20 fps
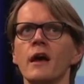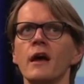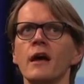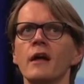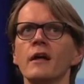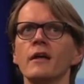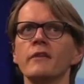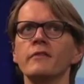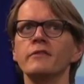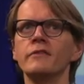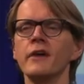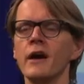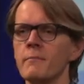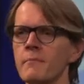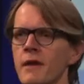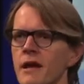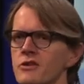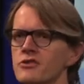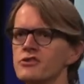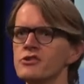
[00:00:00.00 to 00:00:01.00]
uh,
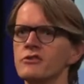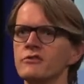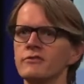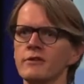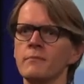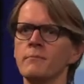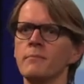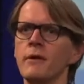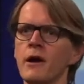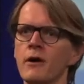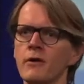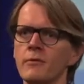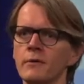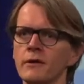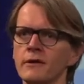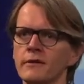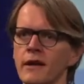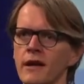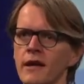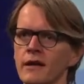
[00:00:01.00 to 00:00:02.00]
dimensions
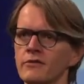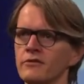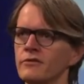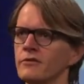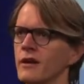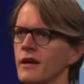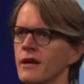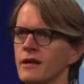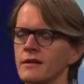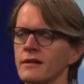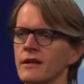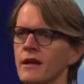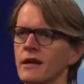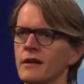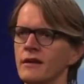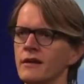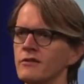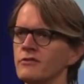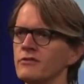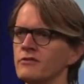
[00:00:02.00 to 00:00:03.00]
empowerment has, and
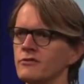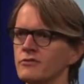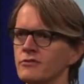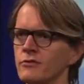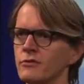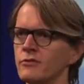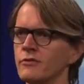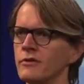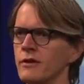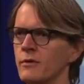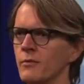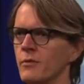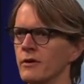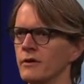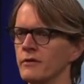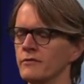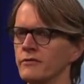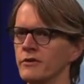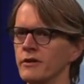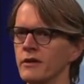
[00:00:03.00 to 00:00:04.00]
it is certainly
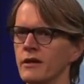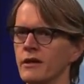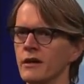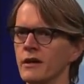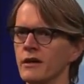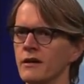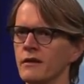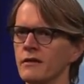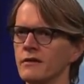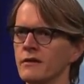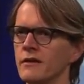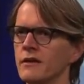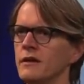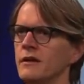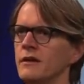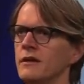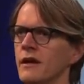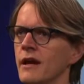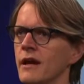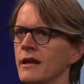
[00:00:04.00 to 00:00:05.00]
one of the uh,
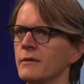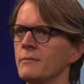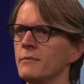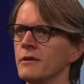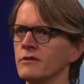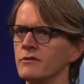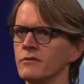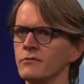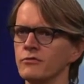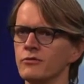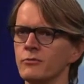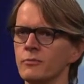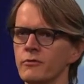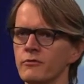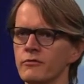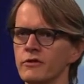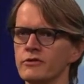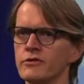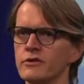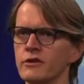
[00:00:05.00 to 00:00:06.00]
key elements of
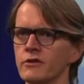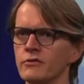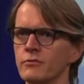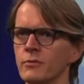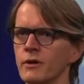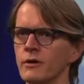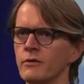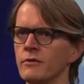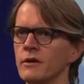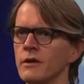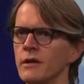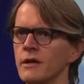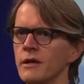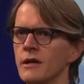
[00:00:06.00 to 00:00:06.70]
supervision as well.